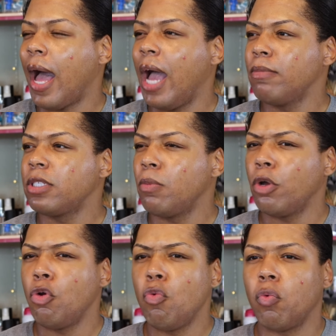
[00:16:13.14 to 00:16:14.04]
I'm
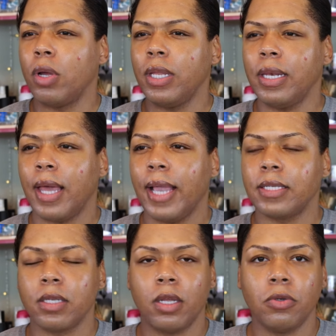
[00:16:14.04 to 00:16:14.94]
someone who really
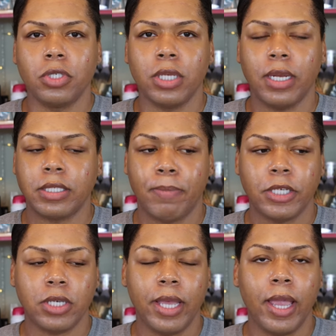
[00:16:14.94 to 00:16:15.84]
likes lotion,
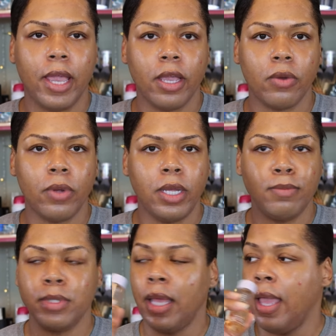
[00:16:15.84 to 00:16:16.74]
especially hand
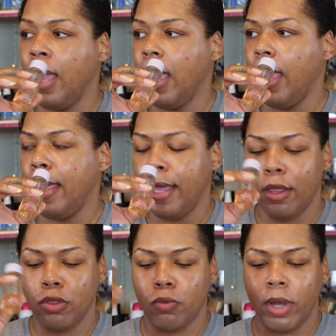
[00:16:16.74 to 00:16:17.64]
creams.
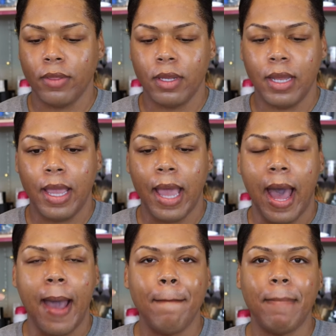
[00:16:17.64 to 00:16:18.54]
And throughout the
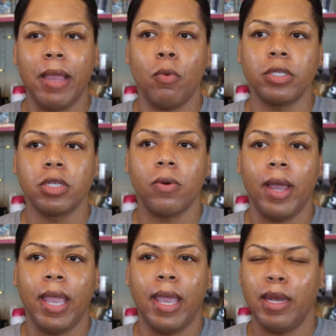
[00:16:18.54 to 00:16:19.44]
day, I may want to go
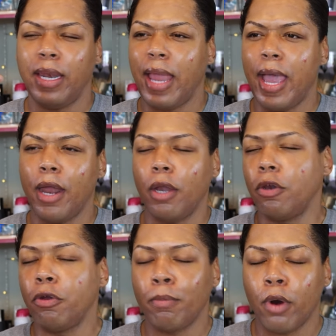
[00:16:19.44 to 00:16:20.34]
ahead and add a
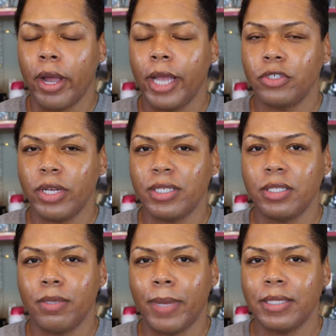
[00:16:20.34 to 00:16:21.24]
little more
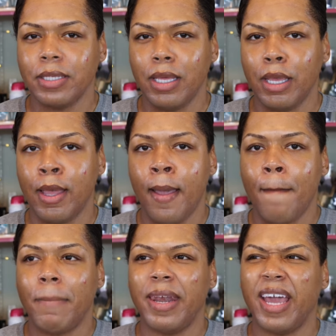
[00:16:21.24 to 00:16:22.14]
hydration to my skin,
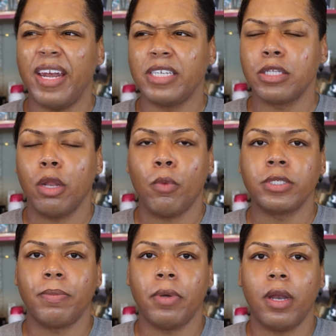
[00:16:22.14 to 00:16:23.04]
but not necessarily
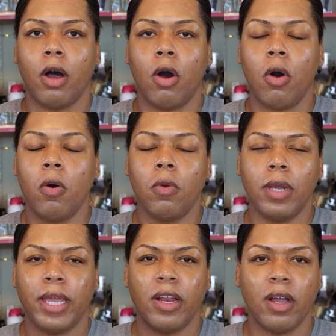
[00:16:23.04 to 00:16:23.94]
want to put a
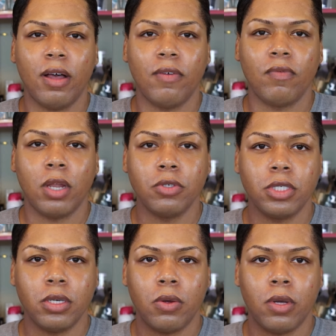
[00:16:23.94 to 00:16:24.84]
whole layer of
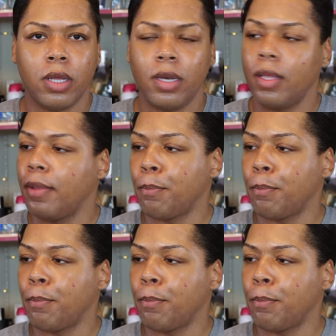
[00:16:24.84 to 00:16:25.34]
lotion on.